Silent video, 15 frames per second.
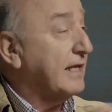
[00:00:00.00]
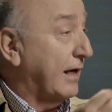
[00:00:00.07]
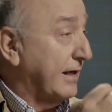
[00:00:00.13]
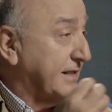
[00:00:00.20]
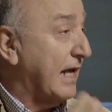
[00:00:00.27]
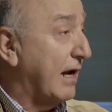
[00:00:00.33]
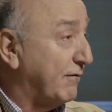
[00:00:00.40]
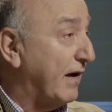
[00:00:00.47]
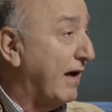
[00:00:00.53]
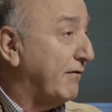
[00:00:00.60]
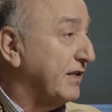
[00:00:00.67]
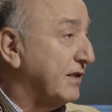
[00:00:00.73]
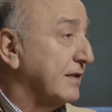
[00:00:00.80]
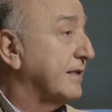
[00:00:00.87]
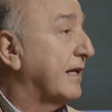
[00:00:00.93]

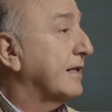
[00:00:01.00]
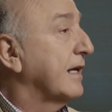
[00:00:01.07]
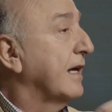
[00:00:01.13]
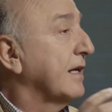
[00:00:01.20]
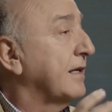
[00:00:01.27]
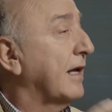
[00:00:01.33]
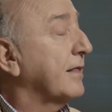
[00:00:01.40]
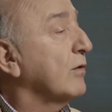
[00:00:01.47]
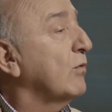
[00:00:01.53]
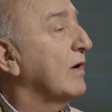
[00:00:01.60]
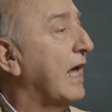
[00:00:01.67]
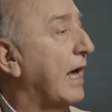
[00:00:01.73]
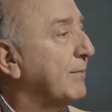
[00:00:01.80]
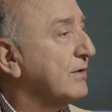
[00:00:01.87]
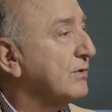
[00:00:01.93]
self-evident that nothing will
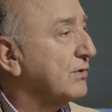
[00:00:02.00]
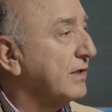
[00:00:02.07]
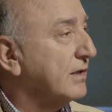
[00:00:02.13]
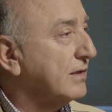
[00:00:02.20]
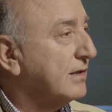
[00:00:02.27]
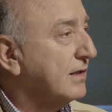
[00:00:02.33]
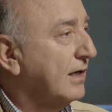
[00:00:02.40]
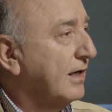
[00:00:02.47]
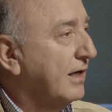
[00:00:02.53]
happen to it.